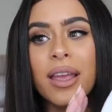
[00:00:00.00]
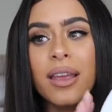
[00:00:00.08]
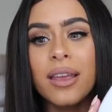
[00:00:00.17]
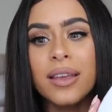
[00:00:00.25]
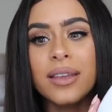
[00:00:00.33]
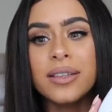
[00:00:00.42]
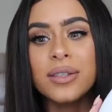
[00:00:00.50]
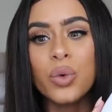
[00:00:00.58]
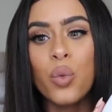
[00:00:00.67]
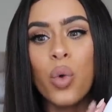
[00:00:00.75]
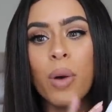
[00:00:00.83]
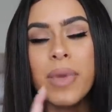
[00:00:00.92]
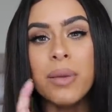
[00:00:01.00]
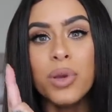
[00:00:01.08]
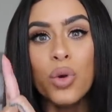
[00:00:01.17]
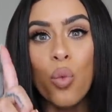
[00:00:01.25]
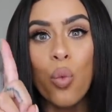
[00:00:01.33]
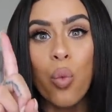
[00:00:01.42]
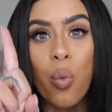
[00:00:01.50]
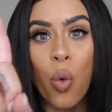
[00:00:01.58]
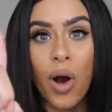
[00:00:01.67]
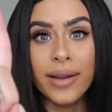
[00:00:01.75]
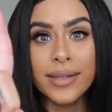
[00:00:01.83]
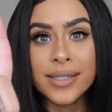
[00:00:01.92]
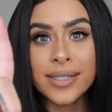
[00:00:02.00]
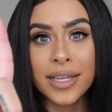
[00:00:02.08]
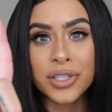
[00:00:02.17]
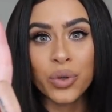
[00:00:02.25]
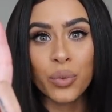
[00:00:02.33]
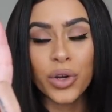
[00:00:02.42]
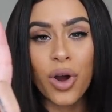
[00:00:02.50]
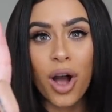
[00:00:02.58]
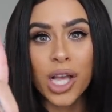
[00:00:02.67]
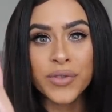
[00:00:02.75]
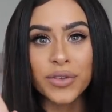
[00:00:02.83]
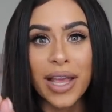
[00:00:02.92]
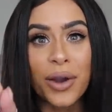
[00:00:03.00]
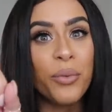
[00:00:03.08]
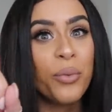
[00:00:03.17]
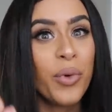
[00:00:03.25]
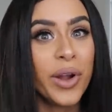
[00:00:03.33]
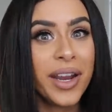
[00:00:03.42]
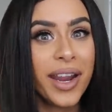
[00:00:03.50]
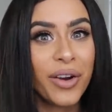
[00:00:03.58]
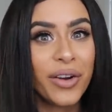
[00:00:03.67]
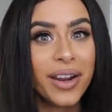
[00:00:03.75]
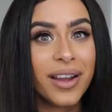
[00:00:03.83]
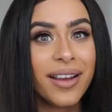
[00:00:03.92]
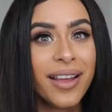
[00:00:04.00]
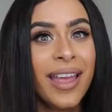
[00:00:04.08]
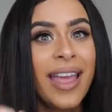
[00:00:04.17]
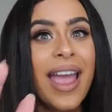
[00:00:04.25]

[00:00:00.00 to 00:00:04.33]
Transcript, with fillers: is what maybe one session would cost for like one area.